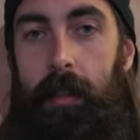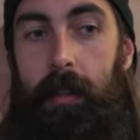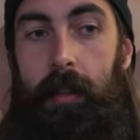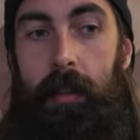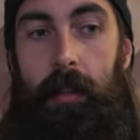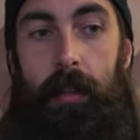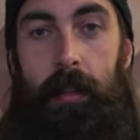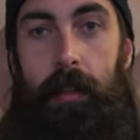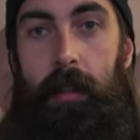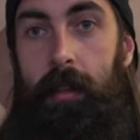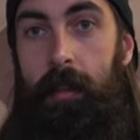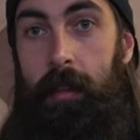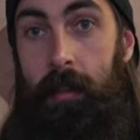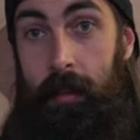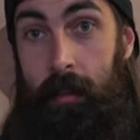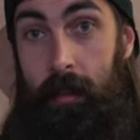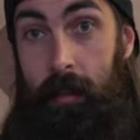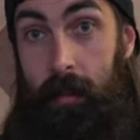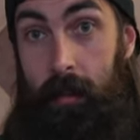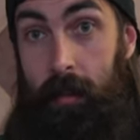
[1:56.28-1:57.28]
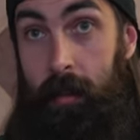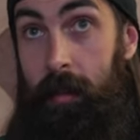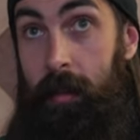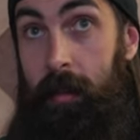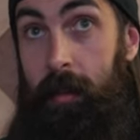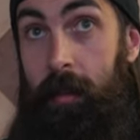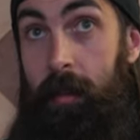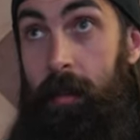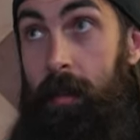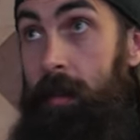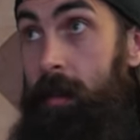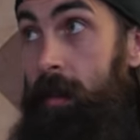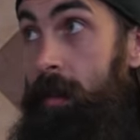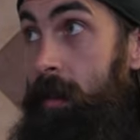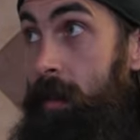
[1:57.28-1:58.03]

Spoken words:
[no speech]